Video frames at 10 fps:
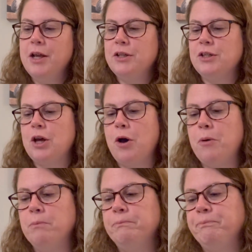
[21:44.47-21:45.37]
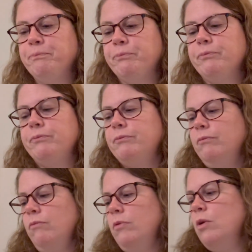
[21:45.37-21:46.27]
So
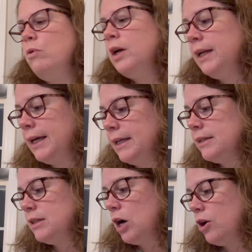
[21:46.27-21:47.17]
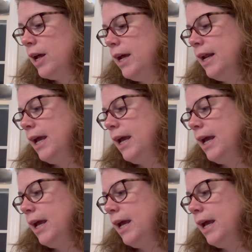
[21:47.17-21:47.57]
we're going to get started.